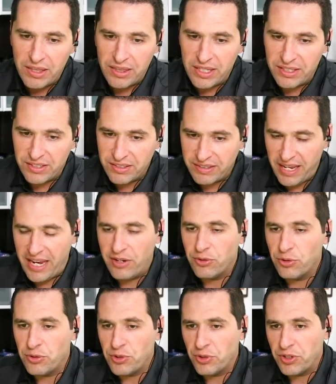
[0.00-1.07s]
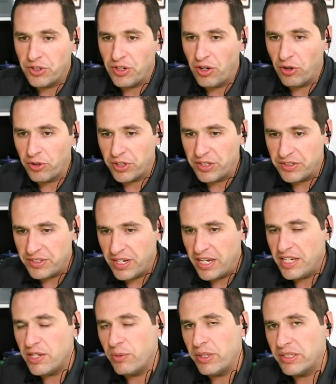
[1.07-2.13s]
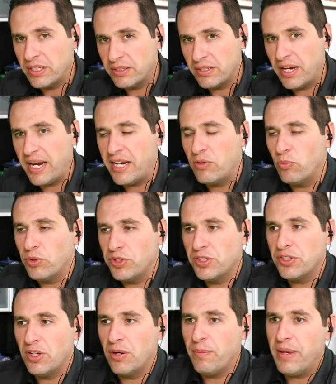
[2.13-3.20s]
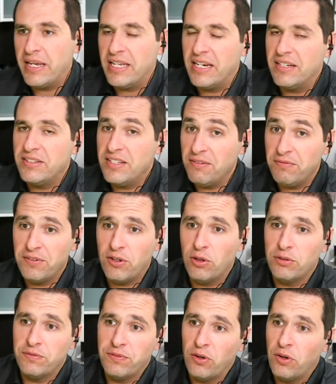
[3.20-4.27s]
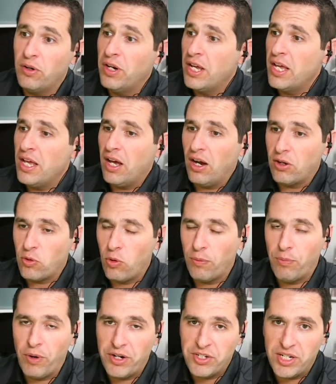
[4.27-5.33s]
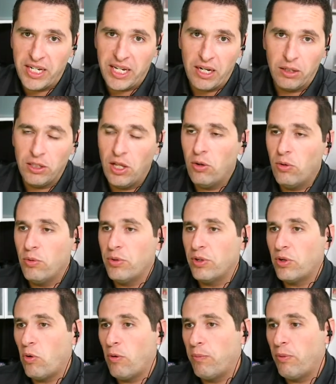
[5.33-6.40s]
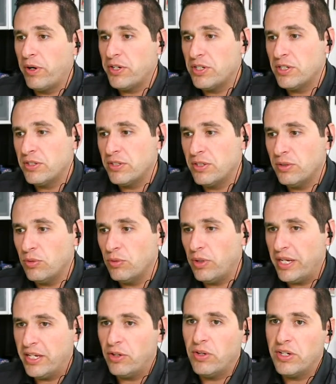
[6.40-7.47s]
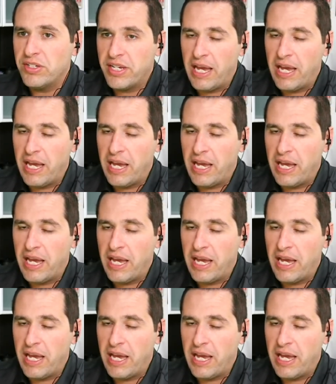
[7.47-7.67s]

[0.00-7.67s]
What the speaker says: the standards are continuing to tighten, which is going to make it difficult for a corporation to get a loan, a corporation to increase